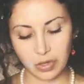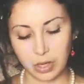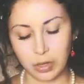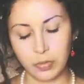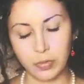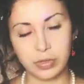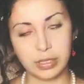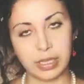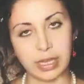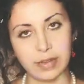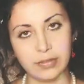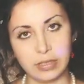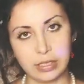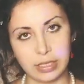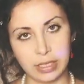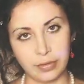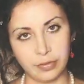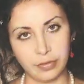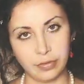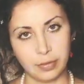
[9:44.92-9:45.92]
and what they have to
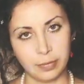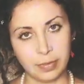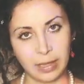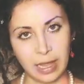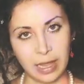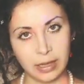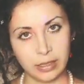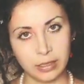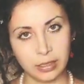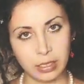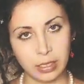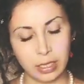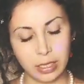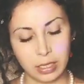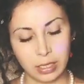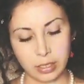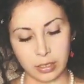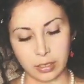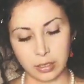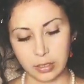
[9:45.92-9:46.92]
give from that.
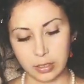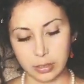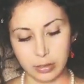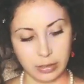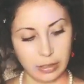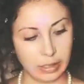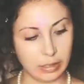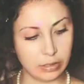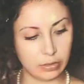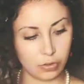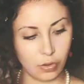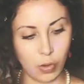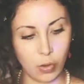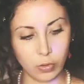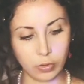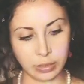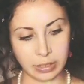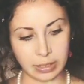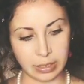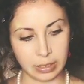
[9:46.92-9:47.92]
It's
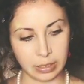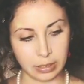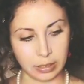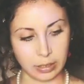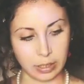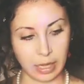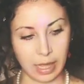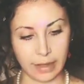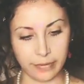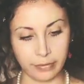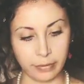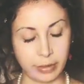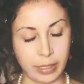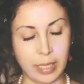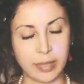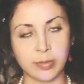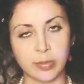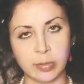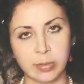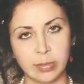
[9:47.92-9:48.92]
only ever
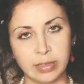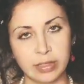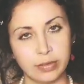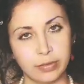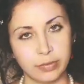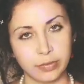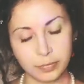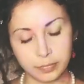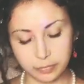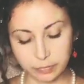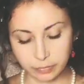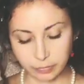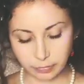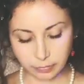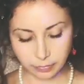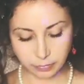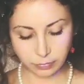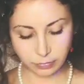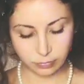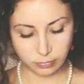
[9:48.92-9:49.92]
capable of
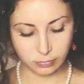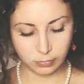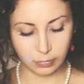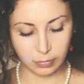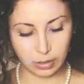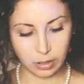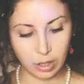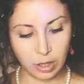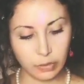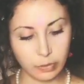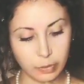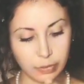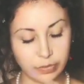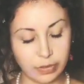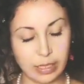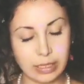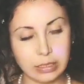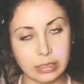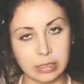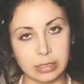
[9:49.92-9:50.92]

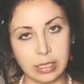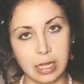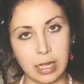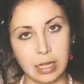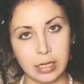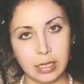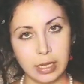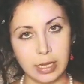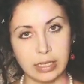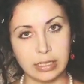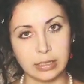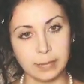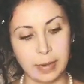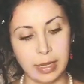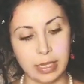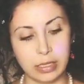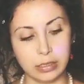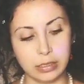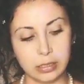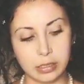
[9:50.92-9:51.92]
reflecting that
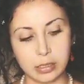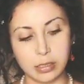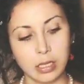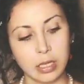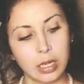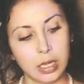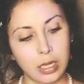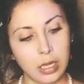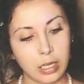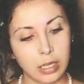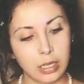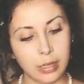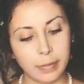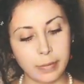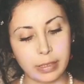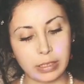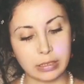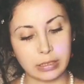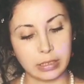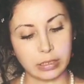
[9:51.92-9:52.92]
expanse,
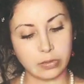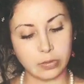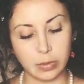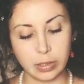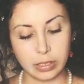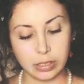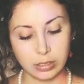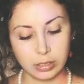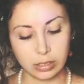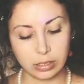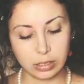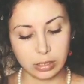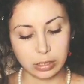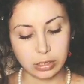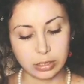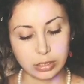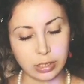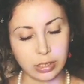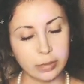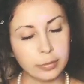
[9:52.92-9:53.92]
because that's what it's
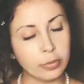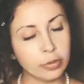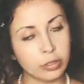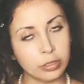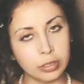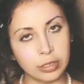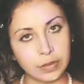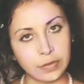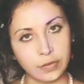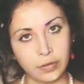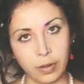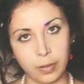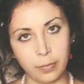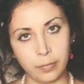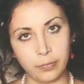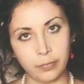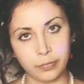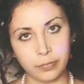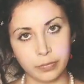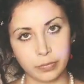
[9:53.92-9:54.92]
essentially pulling
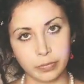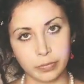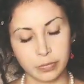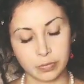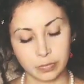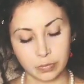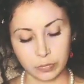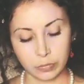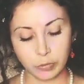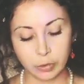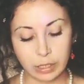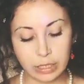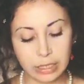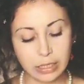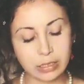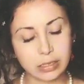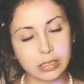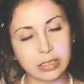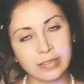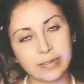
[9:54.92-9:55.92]
from. We
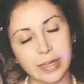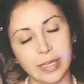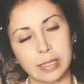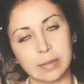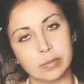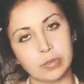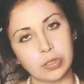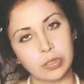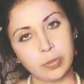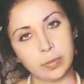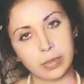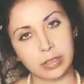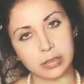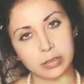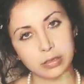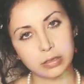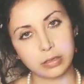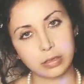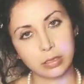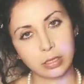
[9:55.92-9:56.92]
need developed
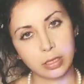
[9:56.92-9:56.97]
humans.